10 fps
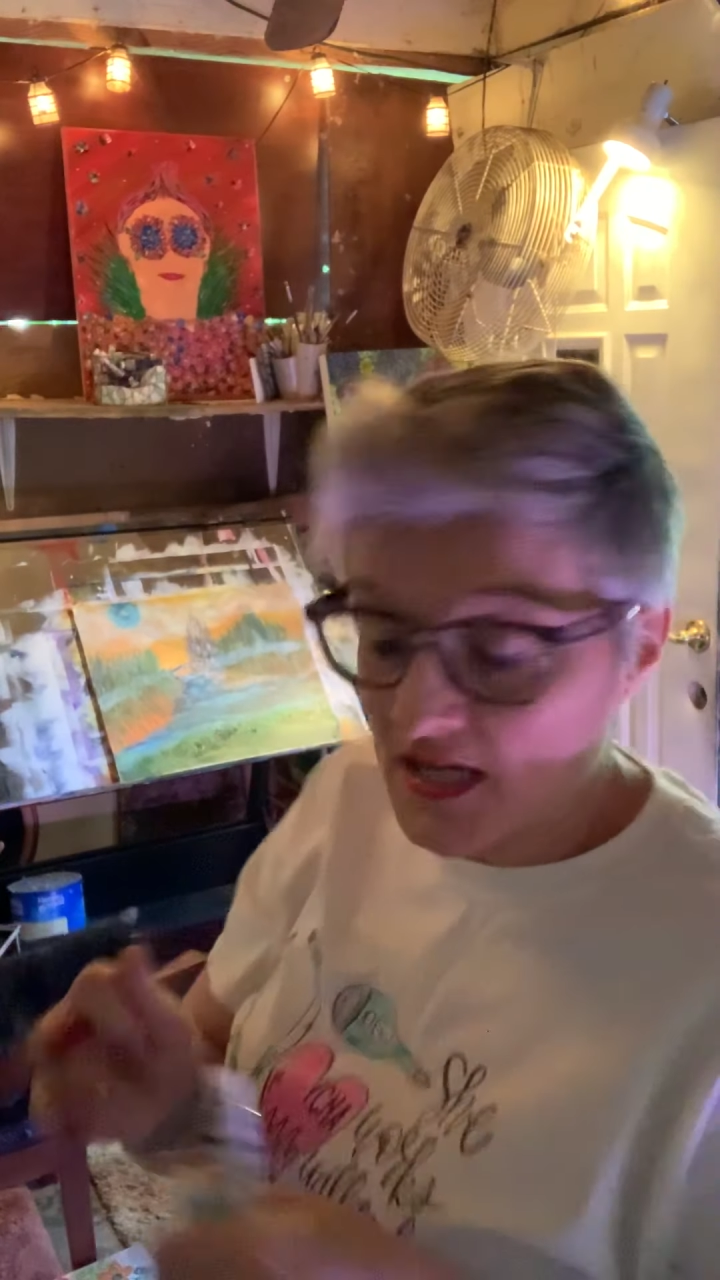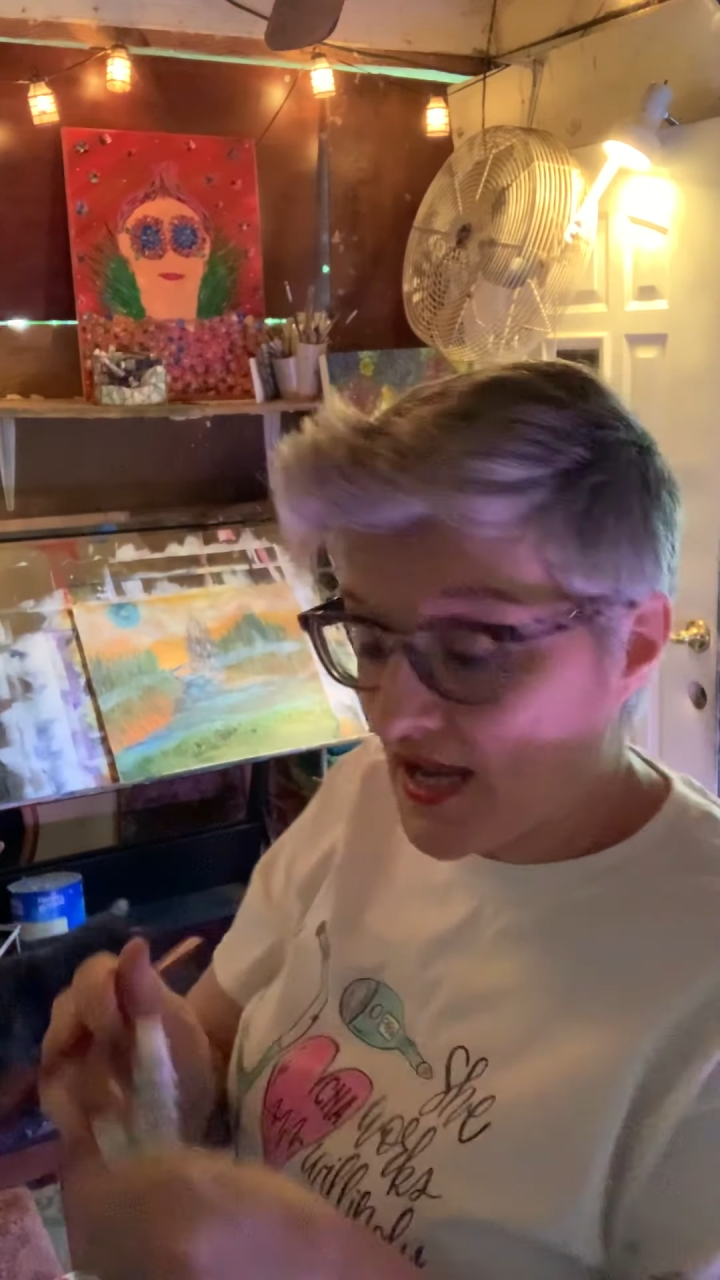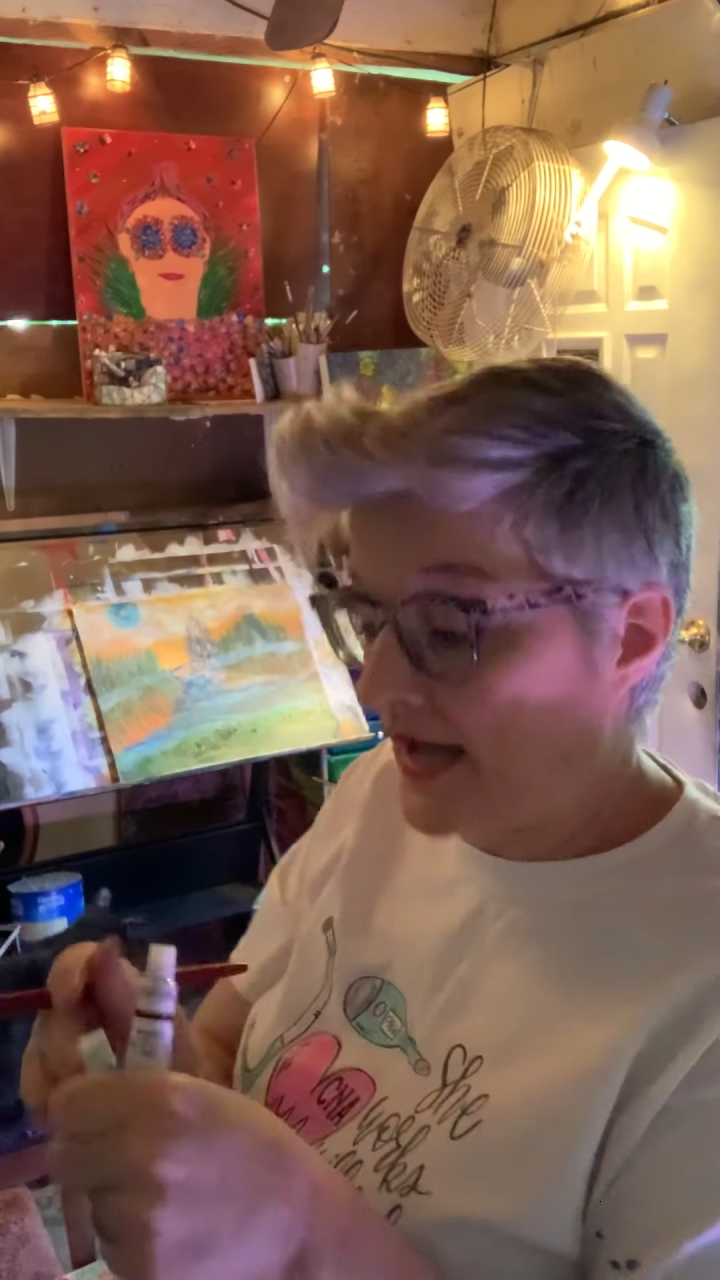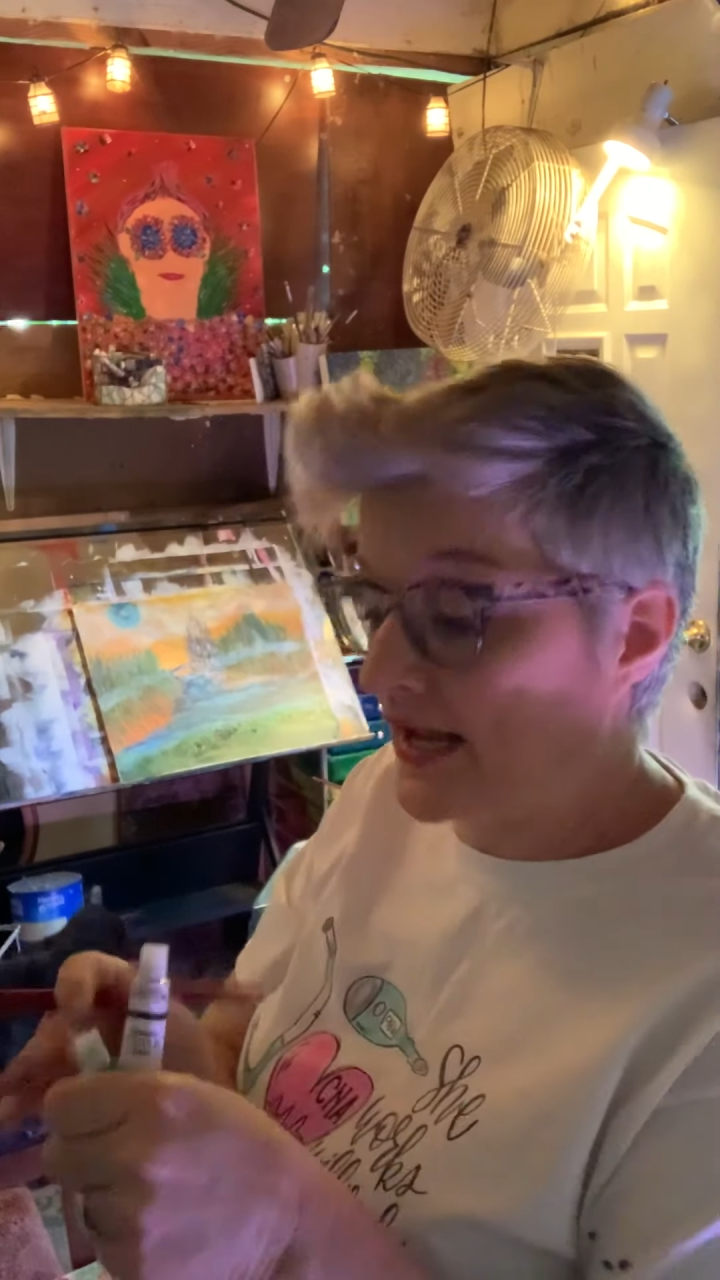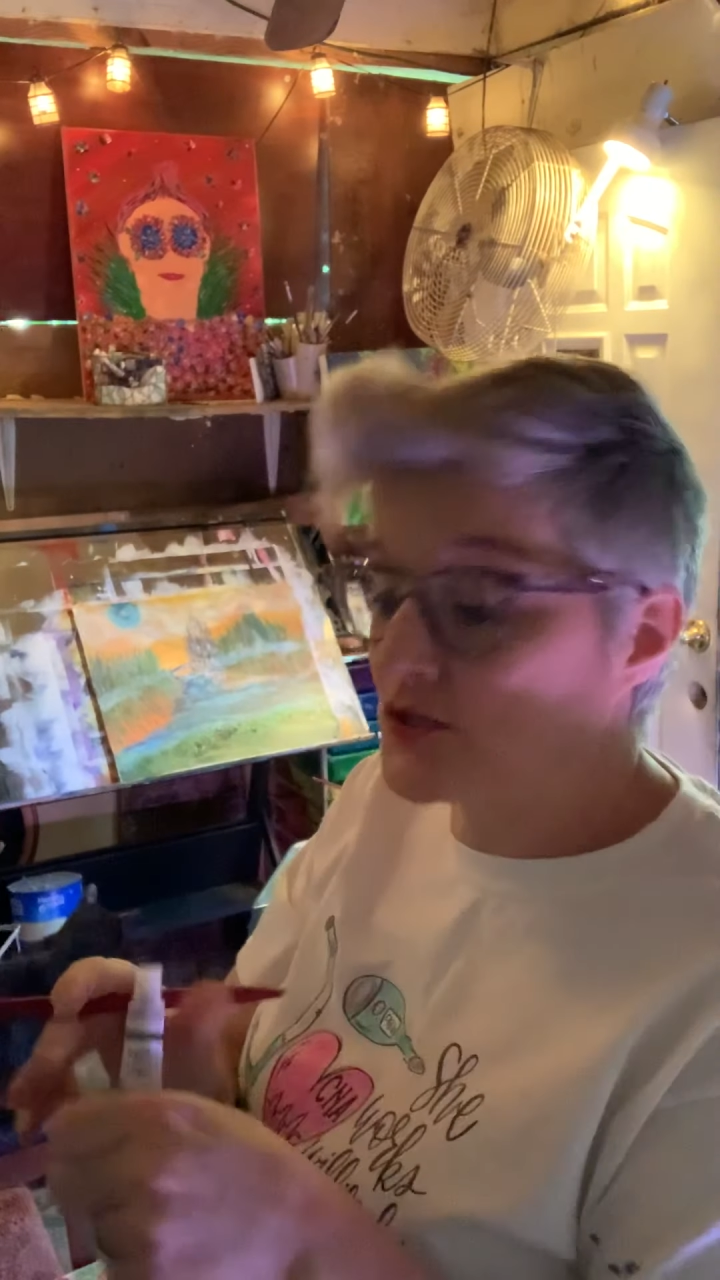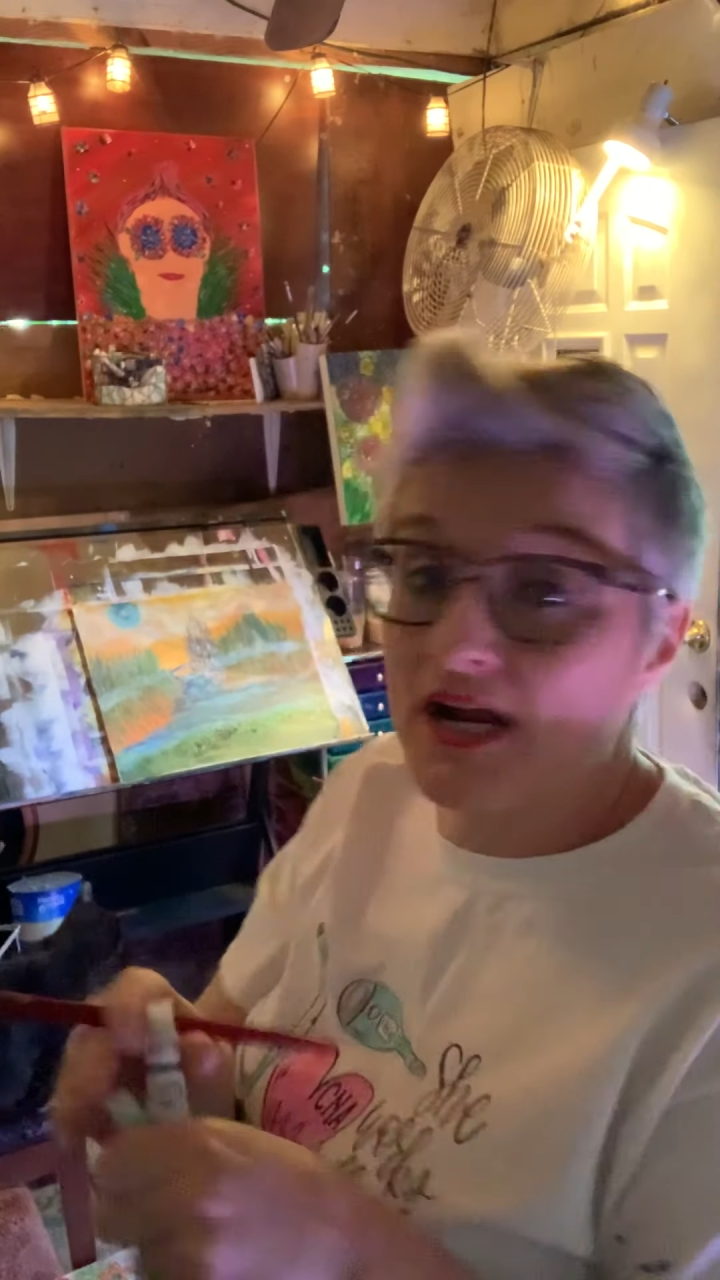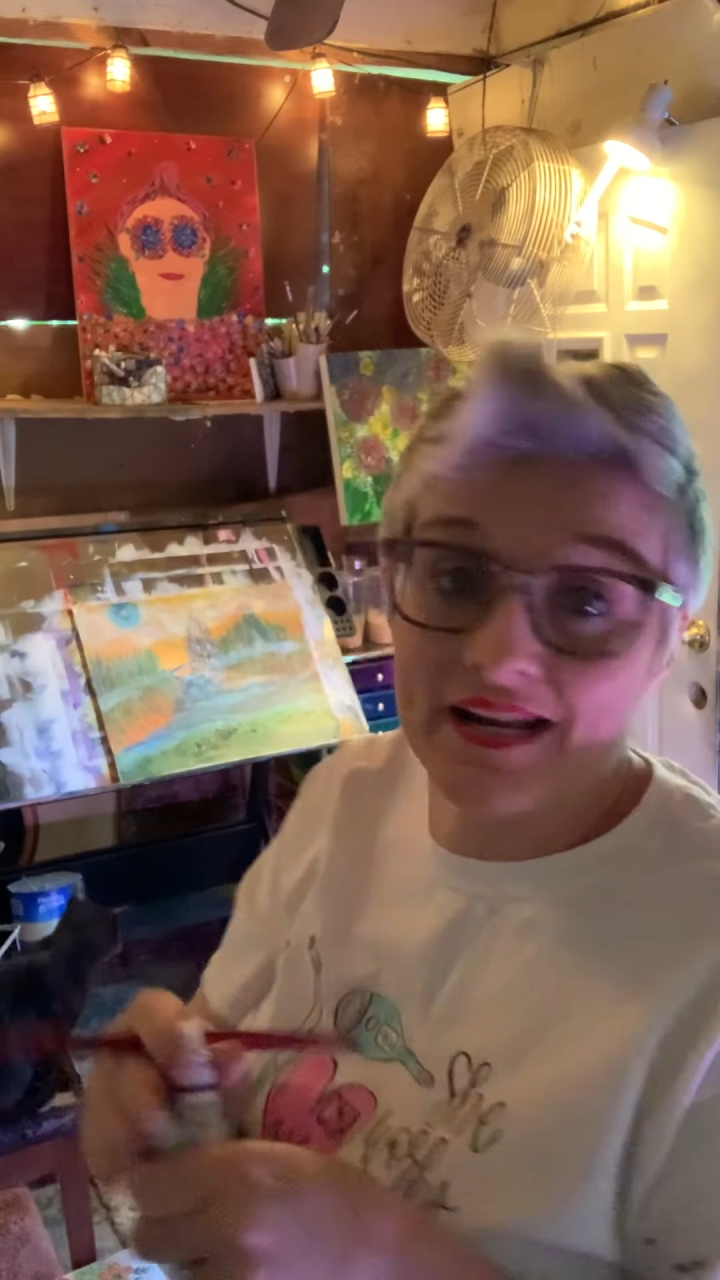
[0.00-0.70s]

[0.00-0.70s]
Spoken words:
And I try to